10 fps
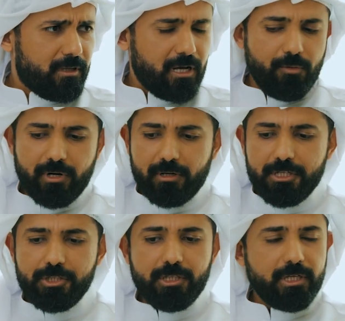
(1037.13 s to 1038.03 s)
our
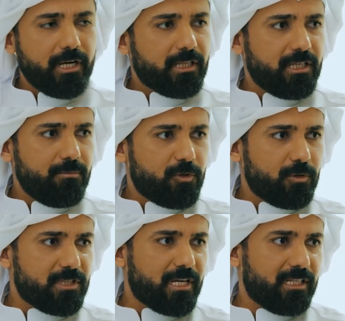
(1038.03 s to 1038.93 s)
engineering team to
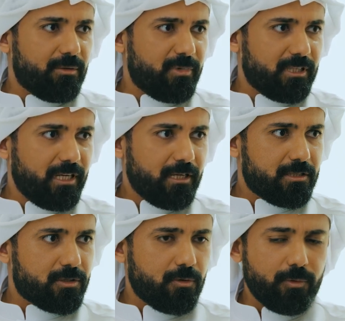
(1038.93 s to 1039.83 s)
design the building.
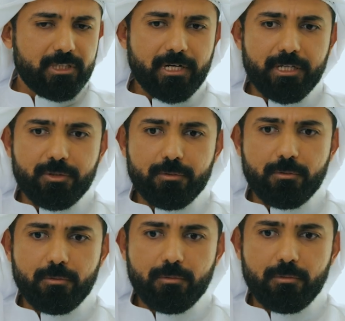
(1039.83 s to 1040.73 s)
So we try
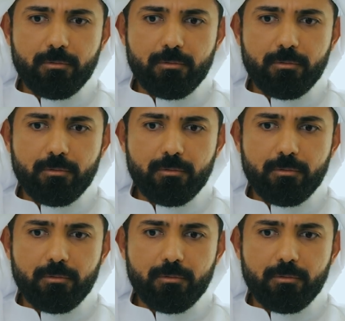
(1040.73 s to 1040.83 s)
to